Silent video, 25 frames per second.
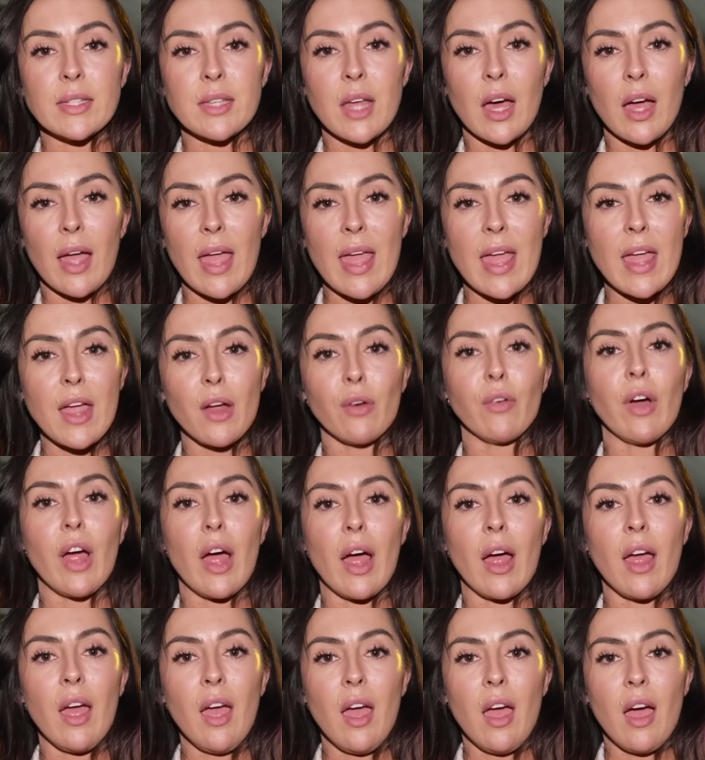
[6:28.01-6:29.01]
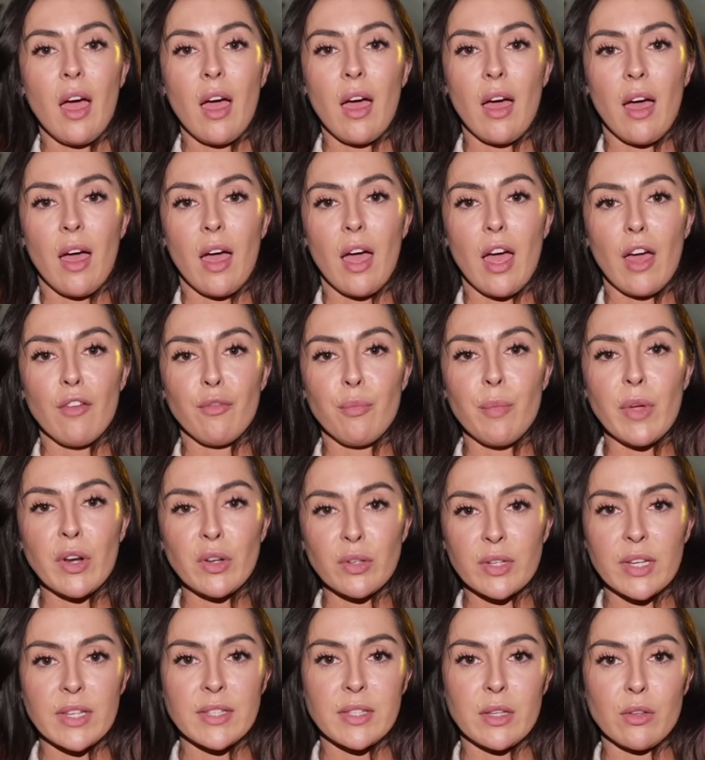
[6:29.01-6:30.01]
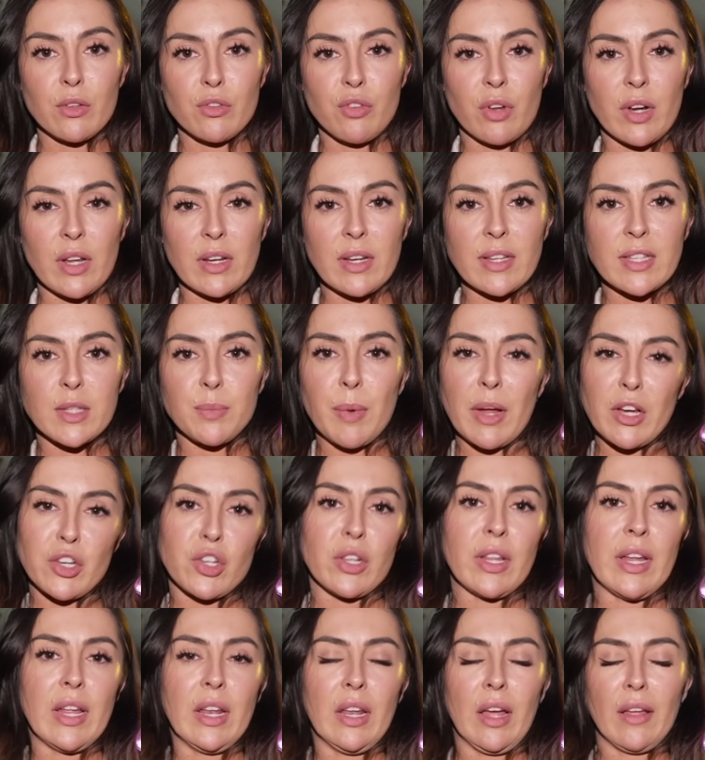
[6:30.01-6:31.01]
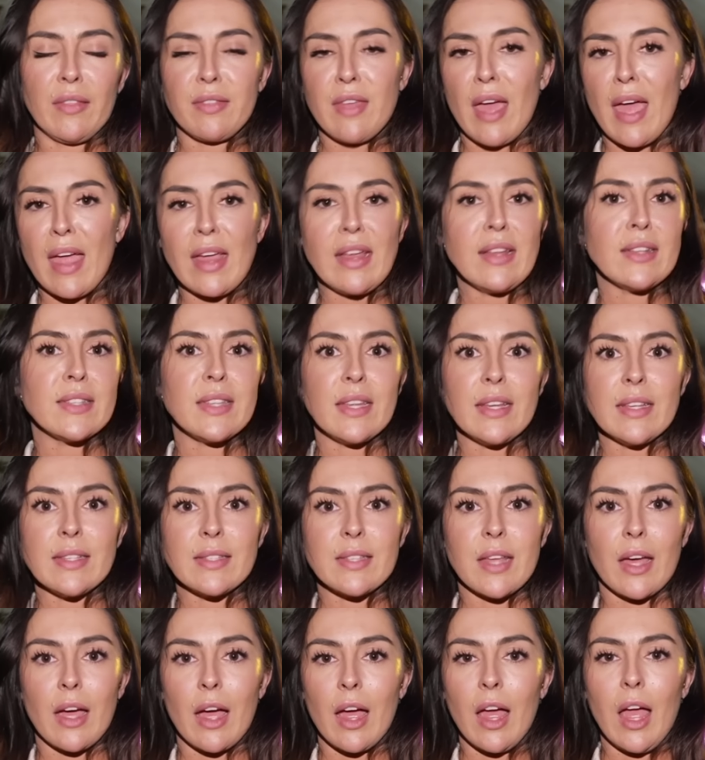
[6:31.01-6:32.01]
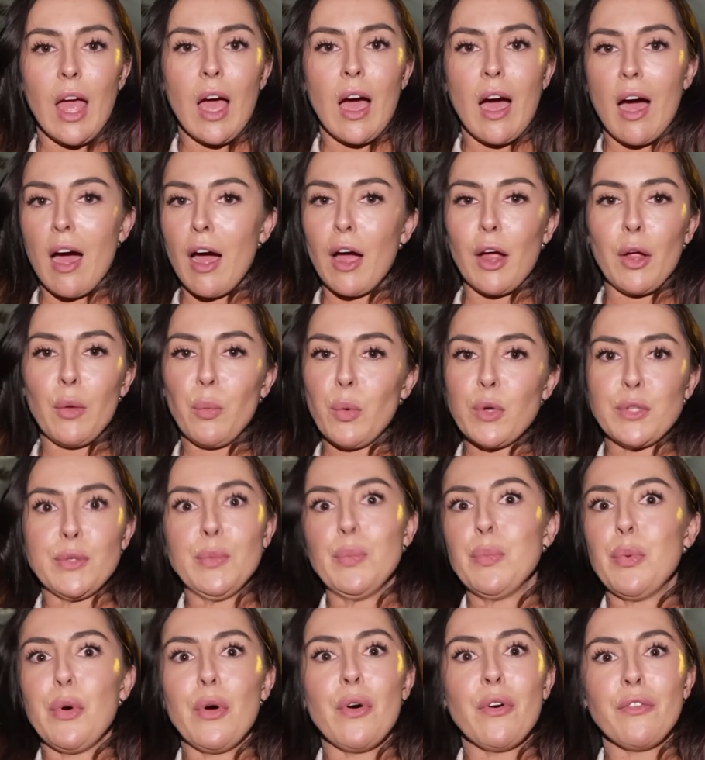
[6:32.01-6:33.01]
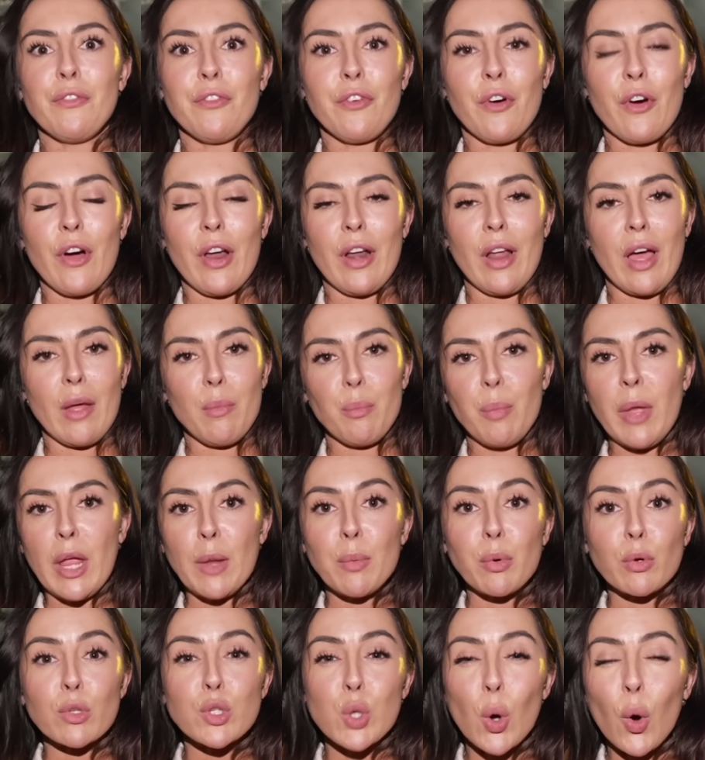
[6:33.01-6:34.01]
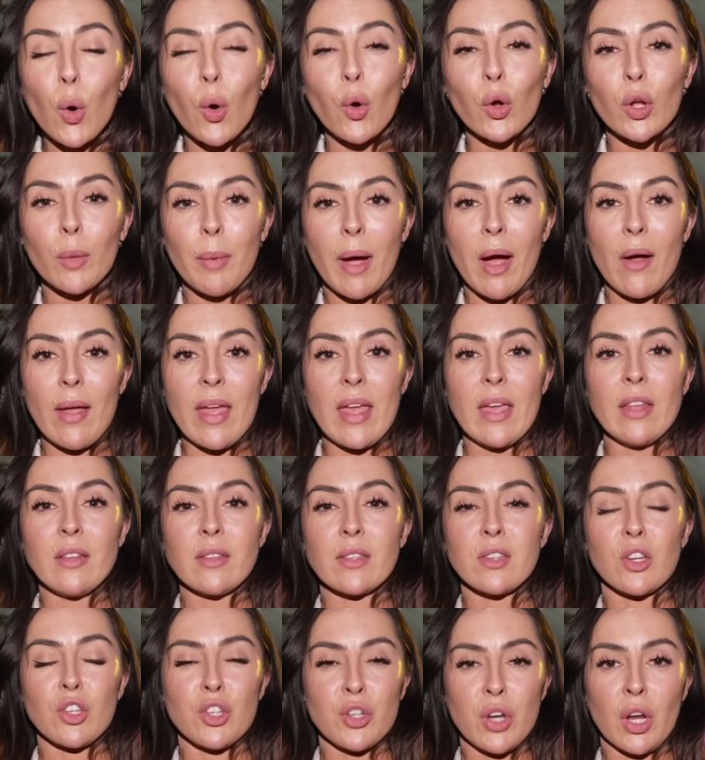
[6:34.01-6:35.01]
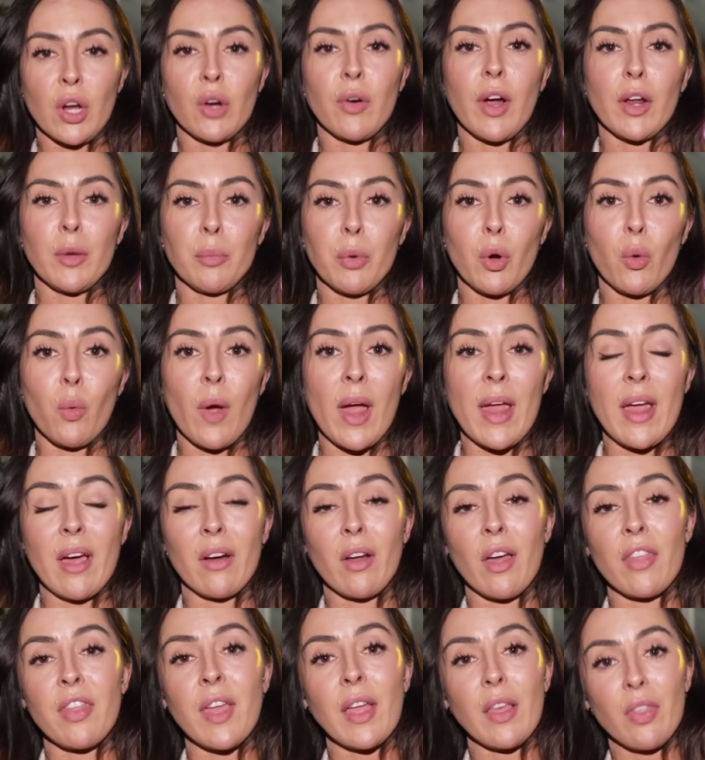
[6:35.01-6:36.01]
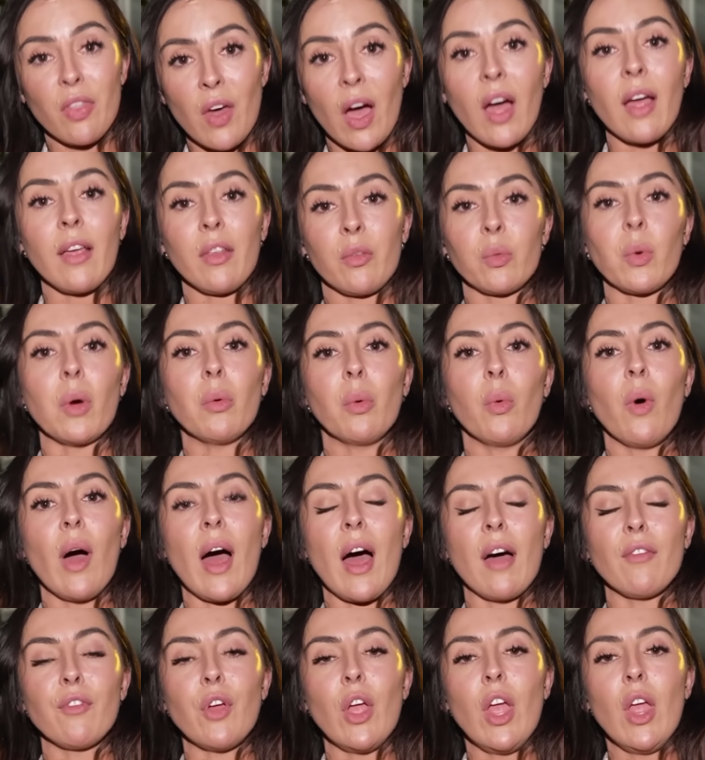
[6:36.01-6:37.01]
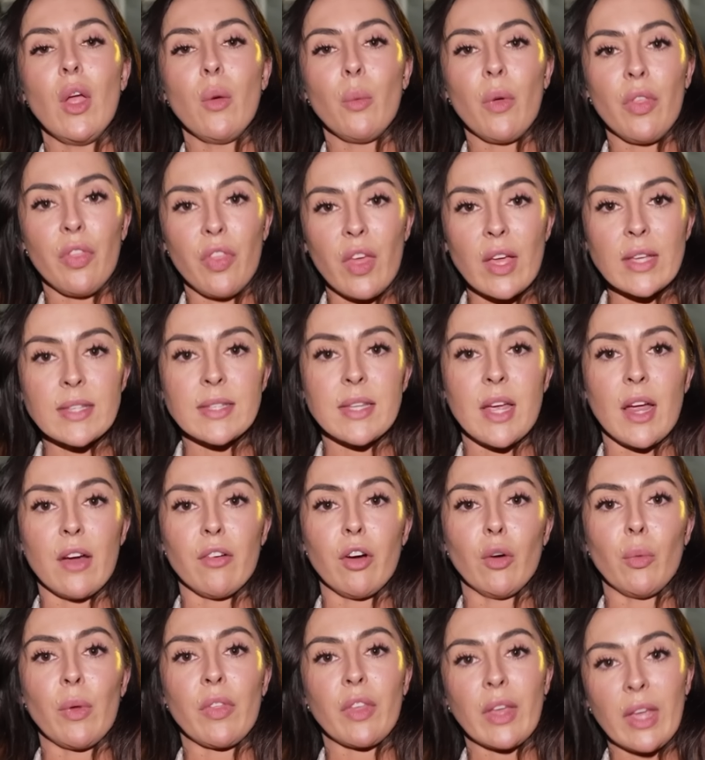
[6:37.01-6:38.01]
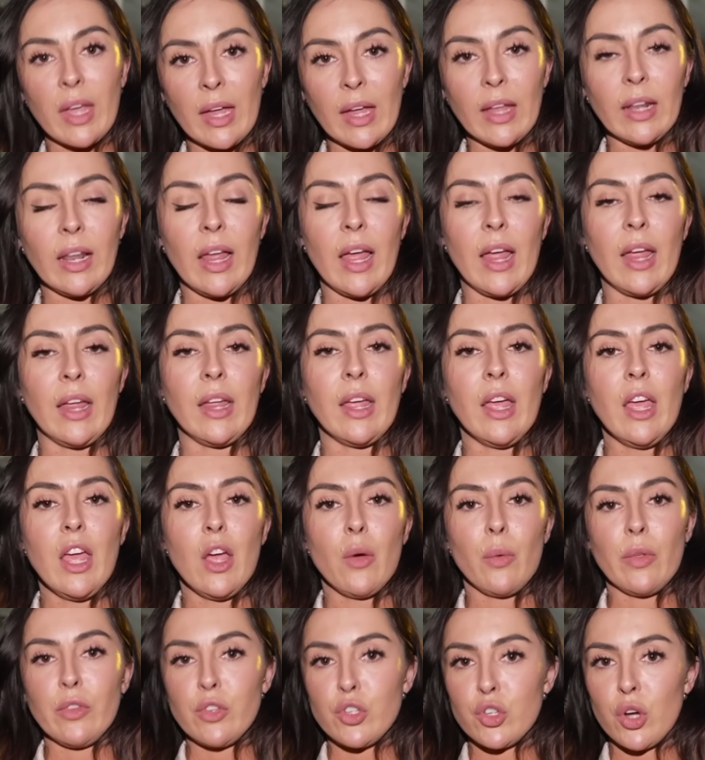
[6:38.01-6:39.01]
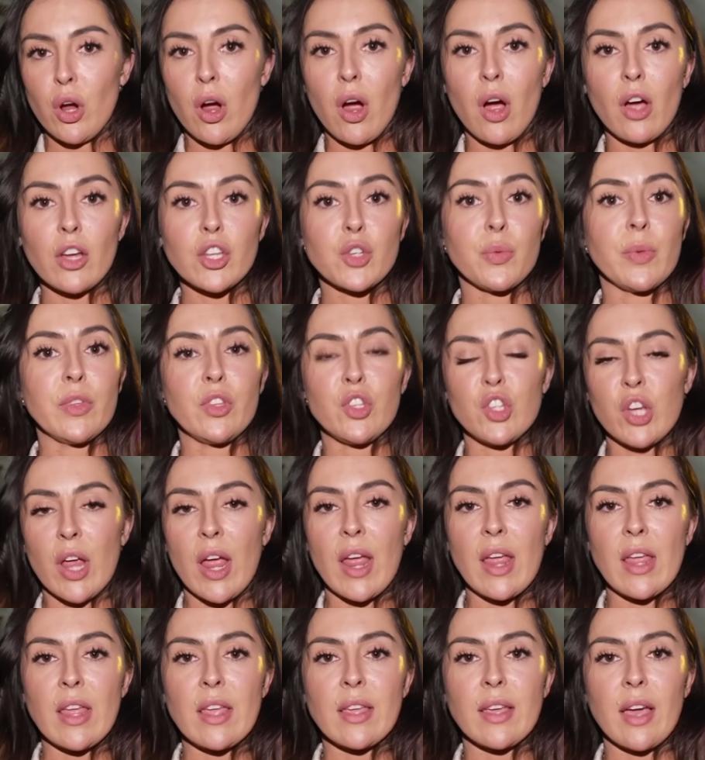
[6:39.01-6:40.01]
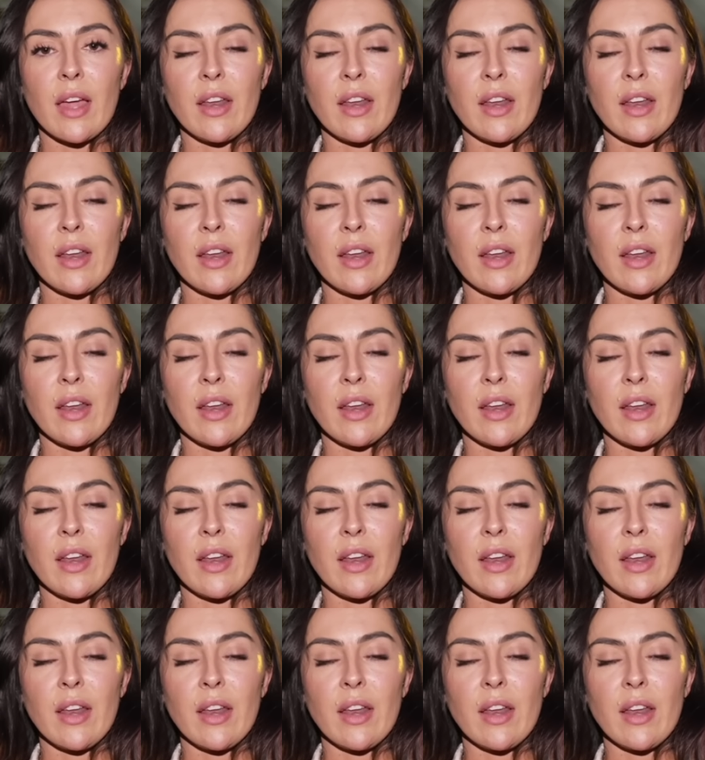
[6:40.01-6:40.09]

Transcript: That era uh, of middle distance running, especially in like the 80s that I wasn't born for and, and people talk about it in such an incredible way. And I think that is what we'll have with this era, with Keely, with Josh, with Jake.